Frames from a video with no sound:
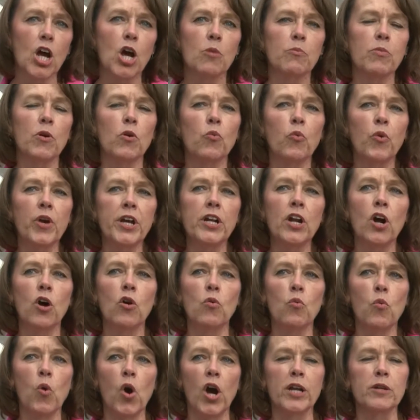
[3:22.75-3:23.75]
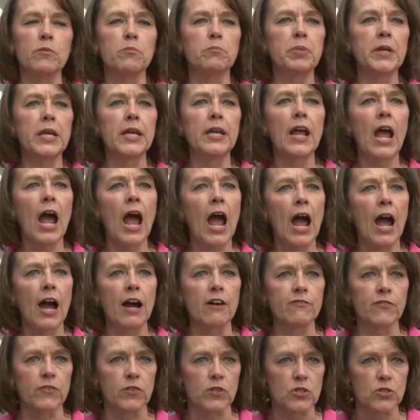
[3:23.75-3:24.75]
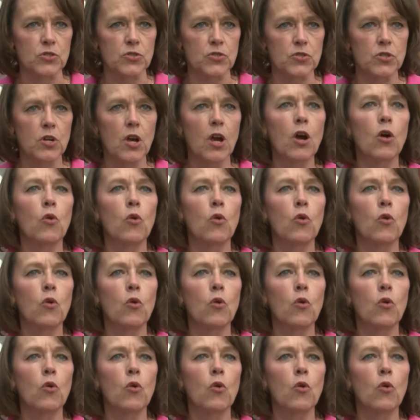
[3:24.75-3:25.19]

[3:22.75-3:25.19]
but we don't want bee havers.